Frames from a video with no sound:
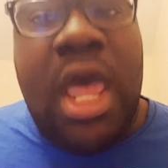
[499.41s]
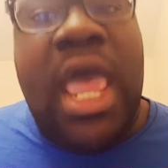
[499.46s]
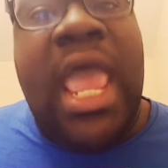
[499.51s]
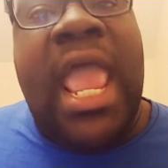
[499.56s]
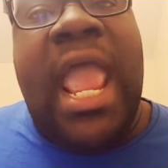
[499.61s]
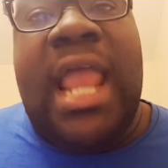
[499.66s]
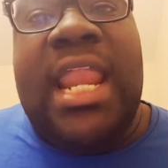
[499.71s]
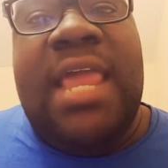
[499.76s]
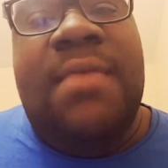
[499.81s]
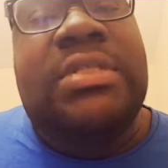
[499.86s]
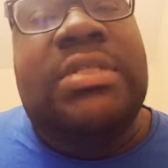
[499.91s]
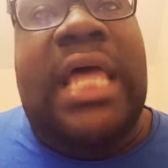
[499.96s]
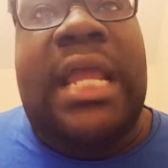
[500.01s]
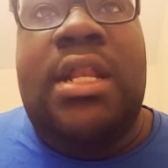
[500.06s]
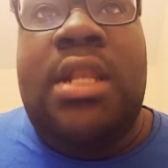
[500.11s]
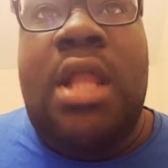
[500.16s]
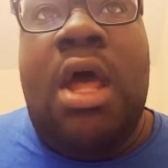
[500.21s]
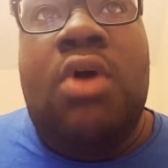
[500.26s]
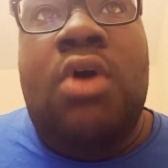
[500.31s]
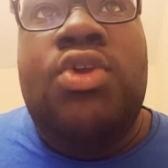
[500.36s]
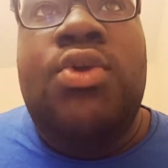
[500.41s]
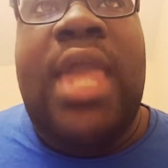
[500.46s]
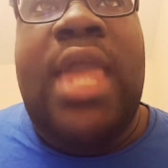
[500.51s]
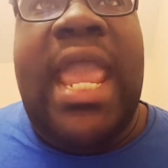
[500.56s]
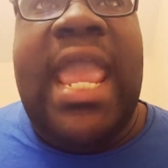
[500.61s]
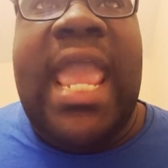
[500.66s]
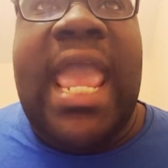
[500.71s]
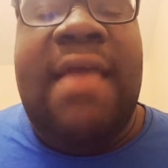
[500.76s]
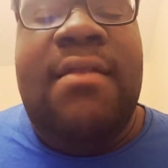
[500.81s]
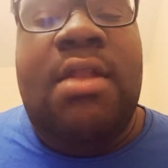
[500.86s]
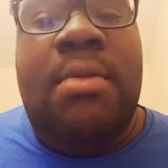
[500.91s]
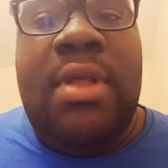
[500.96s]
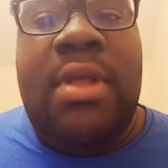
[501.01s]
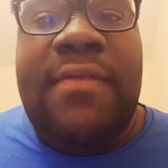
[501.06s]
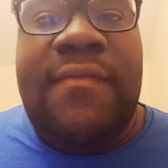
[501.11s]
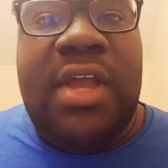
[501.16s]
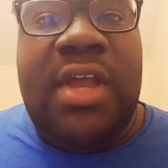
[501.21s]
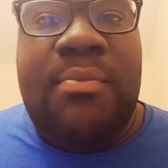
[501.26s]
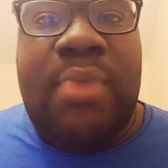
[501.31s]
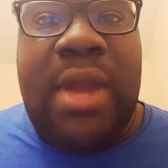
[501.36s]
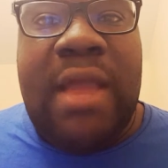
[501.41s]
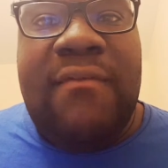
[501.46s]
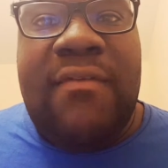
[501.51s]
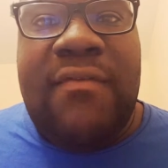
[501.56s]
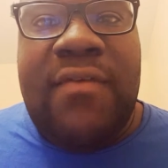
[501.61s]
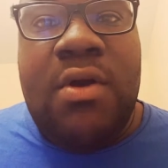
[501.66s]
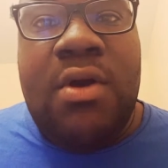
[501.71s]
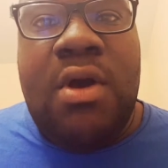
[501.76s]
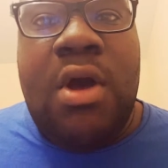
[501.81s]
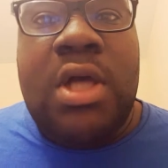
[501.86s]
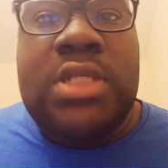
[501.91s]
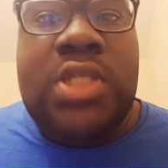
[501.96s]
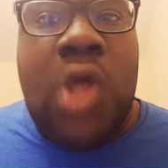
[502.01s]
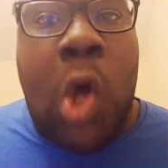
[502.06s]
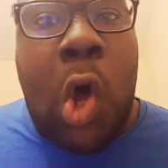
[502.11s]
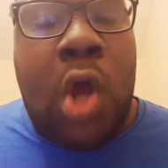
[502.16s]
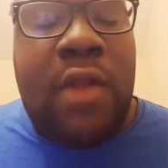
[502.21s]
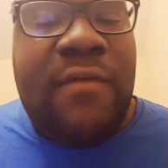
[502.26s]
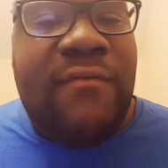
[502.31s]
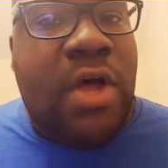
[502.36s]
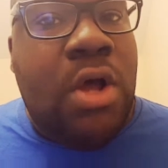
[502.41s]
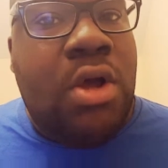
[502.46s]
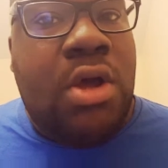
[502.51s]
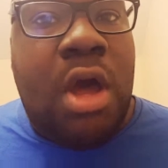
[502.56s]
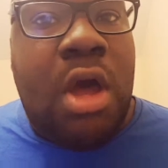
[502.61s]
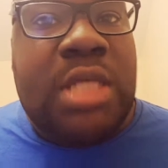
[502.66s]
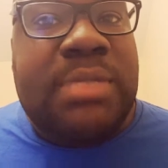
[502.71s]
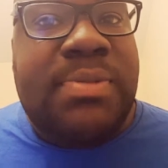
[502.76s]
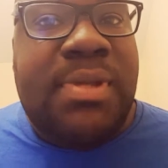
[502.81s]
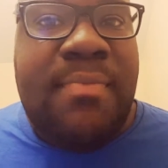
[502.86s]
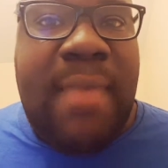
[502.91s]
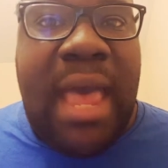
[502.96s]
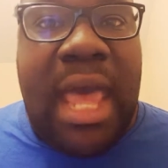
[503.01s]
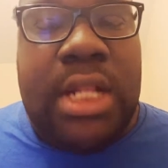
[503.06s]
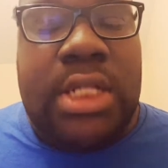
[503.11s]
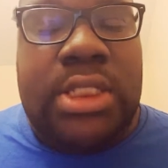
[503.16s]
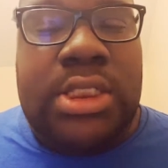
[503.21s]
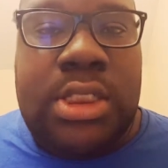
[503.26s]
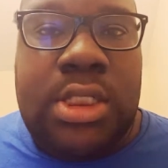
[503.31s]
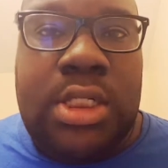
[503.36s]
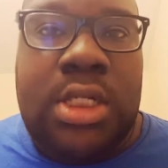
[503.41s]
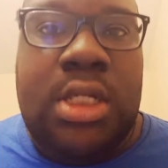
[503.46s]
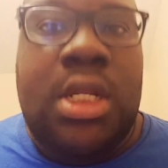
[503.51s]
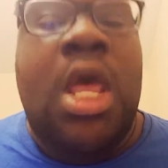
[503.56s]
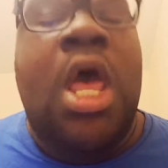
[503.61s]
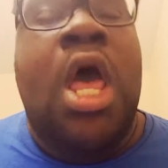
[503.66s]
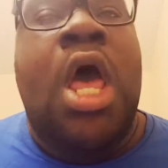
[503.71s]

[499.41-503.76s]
And they was like, no, you can't have no motherfucking private phone calls. All the phone calls be monitored.